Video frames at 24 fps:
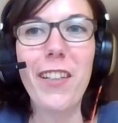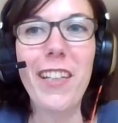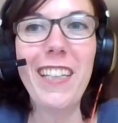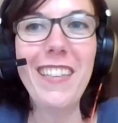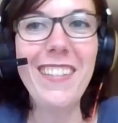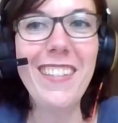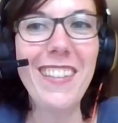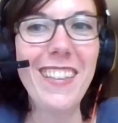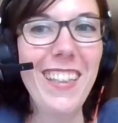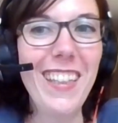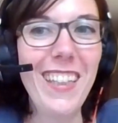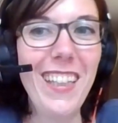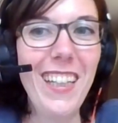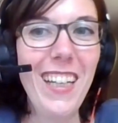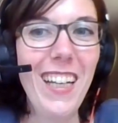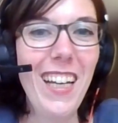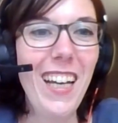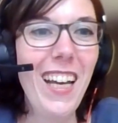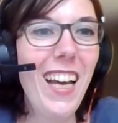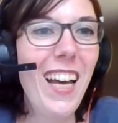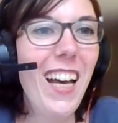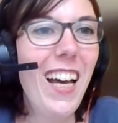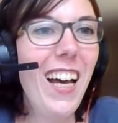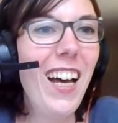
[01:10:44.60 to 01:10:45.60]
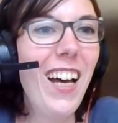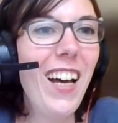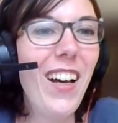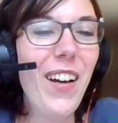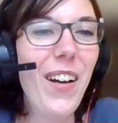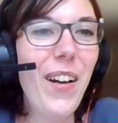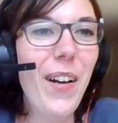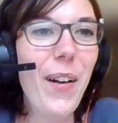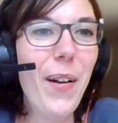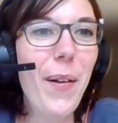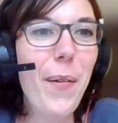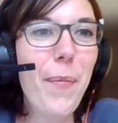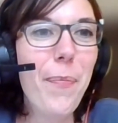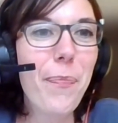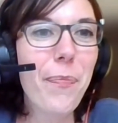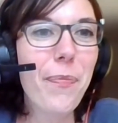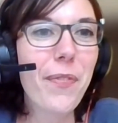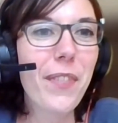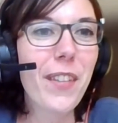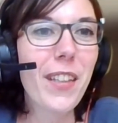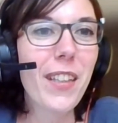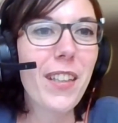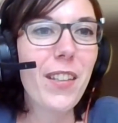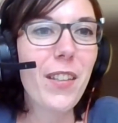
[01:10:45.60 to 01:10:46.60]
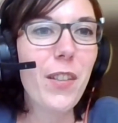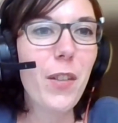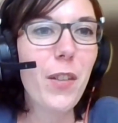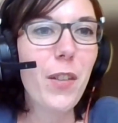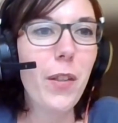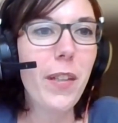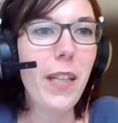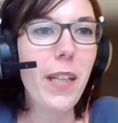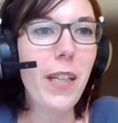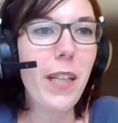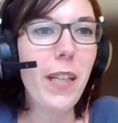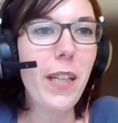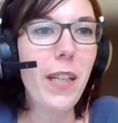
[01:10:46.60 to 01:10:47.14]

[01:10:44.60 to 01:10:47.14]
that. So thank you,